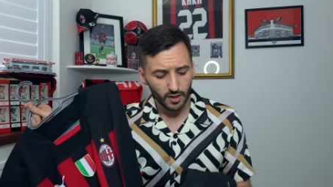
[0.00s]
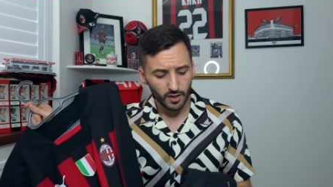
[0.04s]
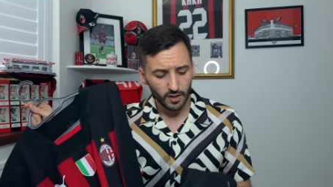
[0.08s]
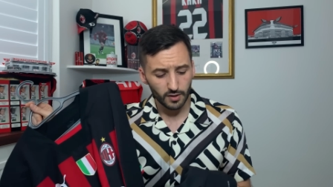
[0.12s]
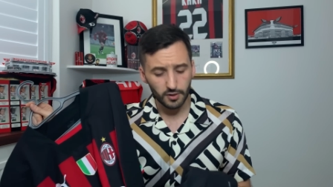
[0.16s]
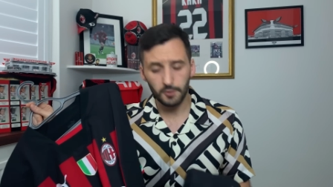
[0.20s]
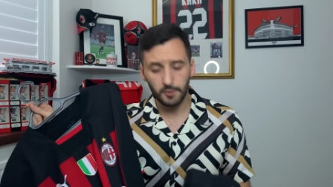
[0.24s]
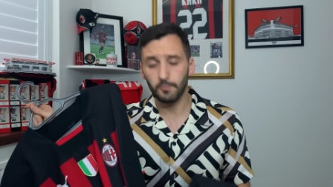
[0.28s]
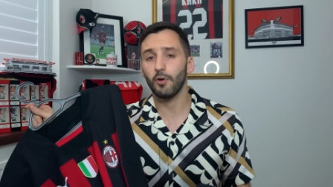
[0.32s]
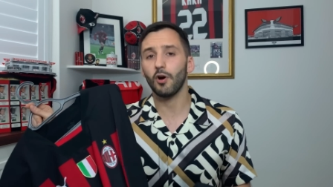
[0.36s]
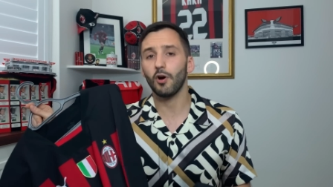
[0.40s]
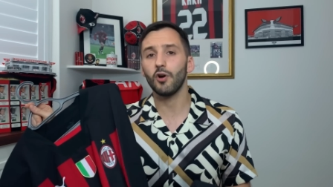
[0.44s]

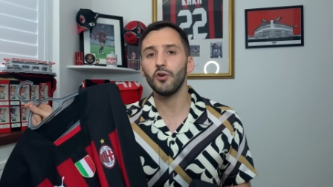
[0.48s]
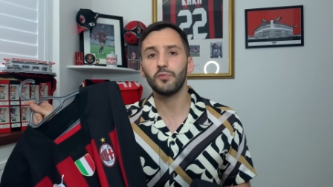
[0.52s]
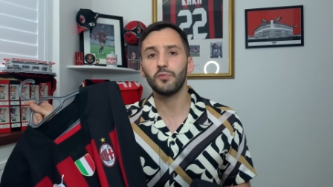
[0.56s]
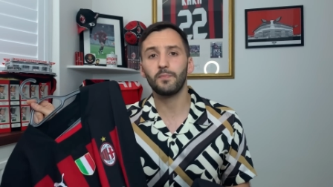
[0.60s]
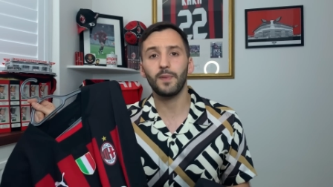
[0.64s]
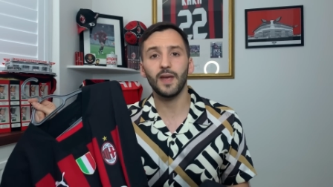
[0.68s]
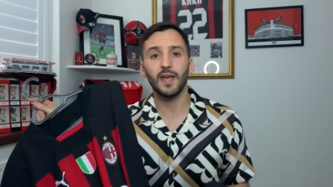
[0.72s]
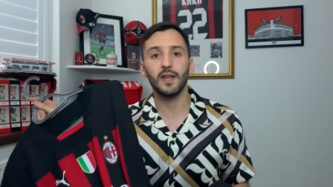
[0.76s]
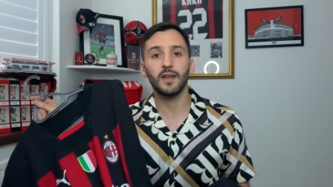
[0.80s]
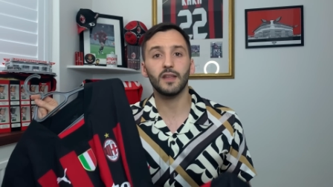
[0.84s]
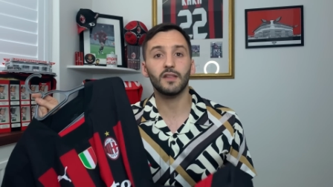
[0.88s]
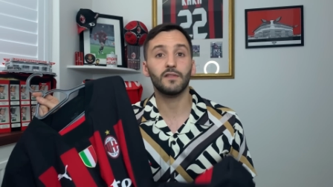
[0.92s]
the pros
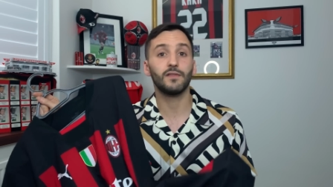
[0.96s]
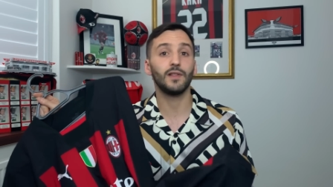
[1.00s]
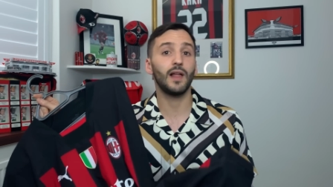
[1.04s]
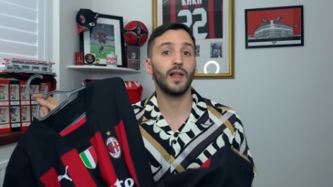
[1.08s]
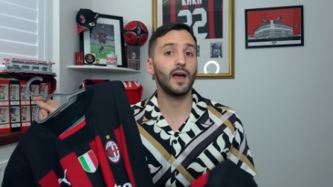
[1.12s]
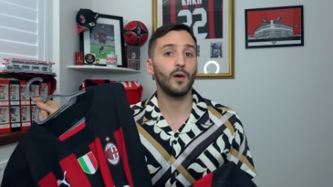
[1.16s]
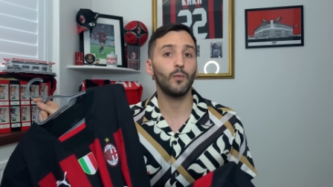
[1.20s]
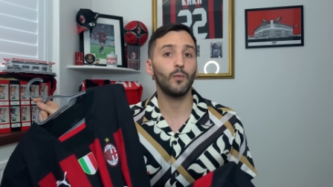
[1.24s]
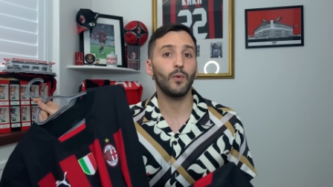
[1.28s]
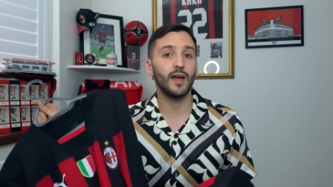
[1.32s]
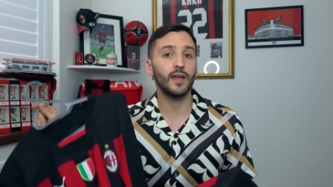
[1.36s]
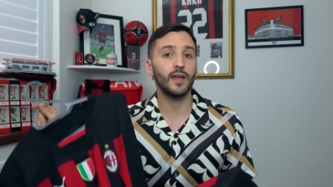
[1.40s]
being it's
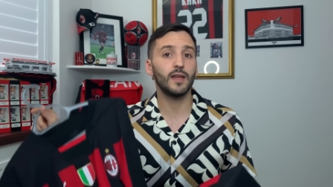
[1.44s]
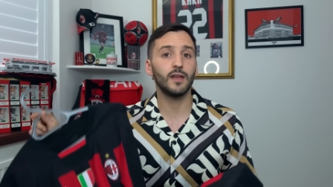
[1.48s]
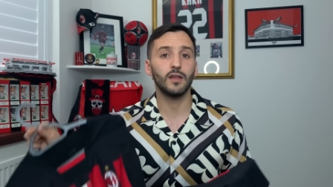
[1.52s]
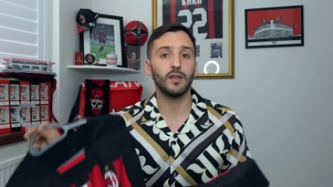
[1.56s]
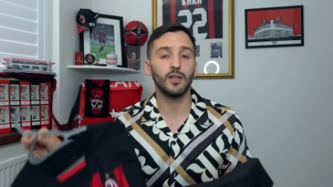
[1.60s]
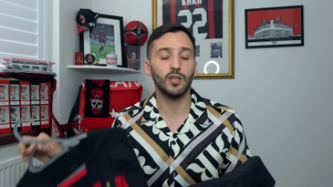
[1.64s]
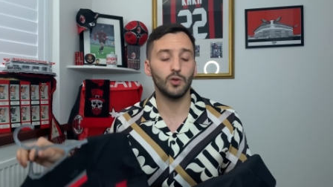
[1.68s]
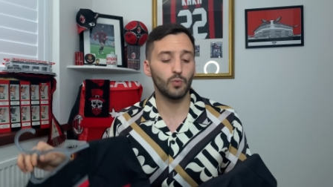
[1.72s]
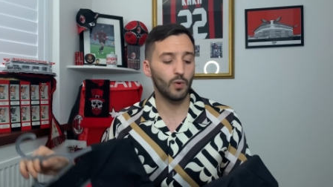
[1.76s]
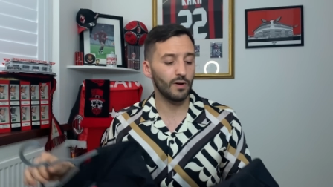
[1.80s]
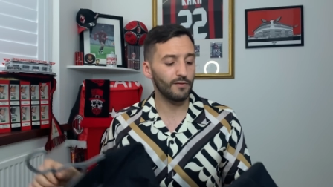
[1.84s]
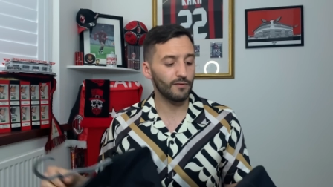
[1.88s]
lightweight,
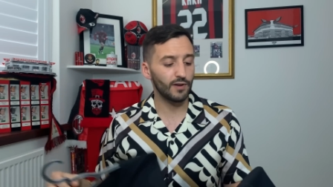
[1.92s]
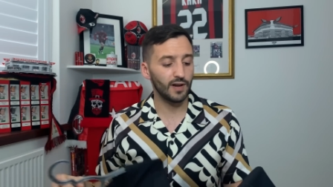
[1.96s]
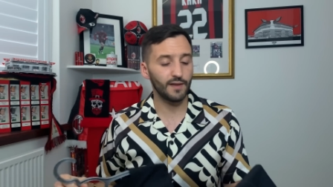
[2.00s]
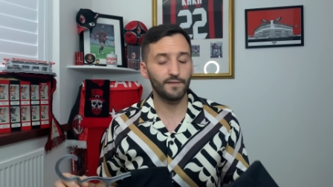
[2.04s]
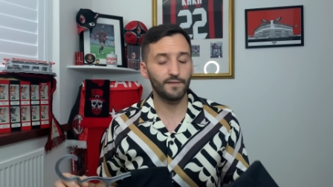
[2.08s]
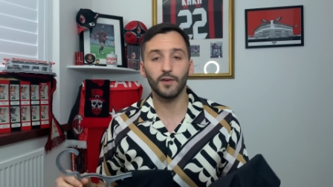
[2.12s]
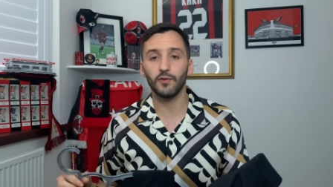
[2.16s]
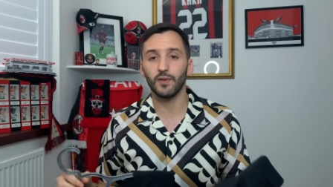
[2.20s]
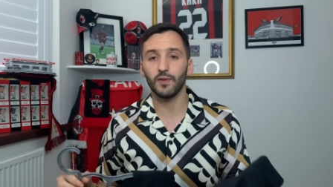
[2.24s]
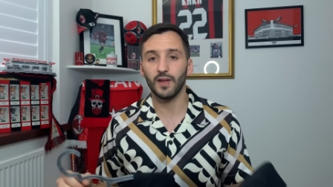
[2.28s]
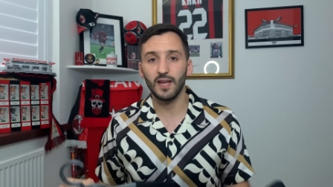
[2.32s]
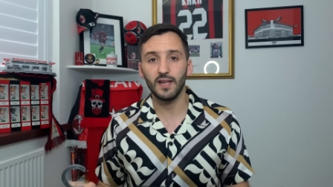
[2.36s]
you won't really
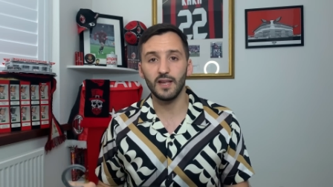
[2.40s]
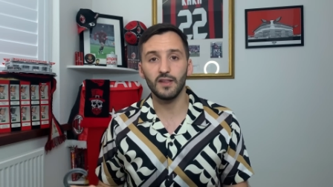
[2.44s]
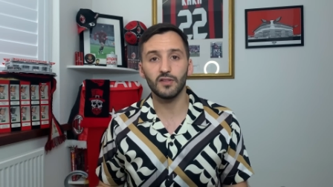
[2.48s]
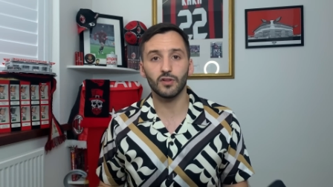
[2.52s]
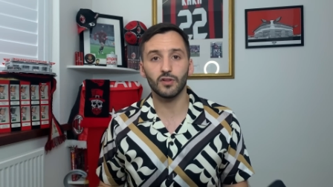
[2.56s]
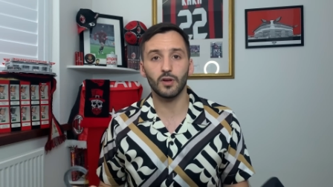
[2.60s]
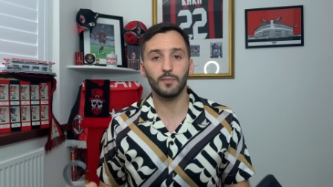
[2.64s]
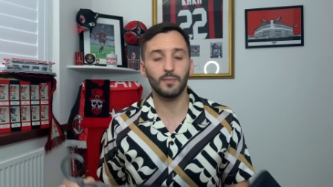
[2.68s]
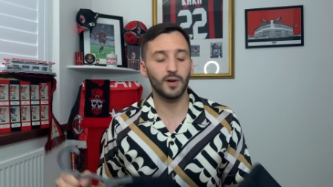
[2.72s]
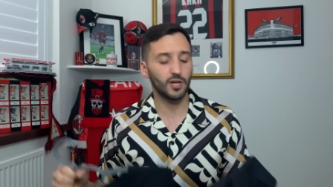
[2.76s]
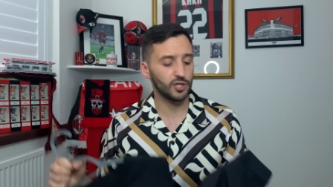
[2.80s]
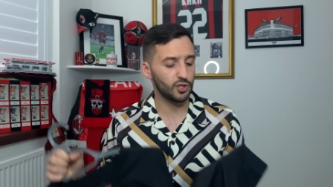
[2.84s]
feel the heat
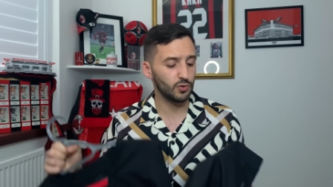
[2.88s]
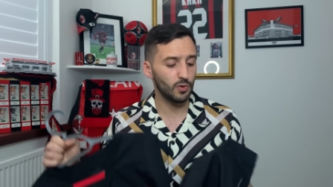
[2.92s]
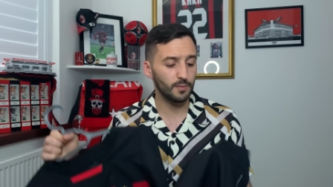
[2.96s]
so much,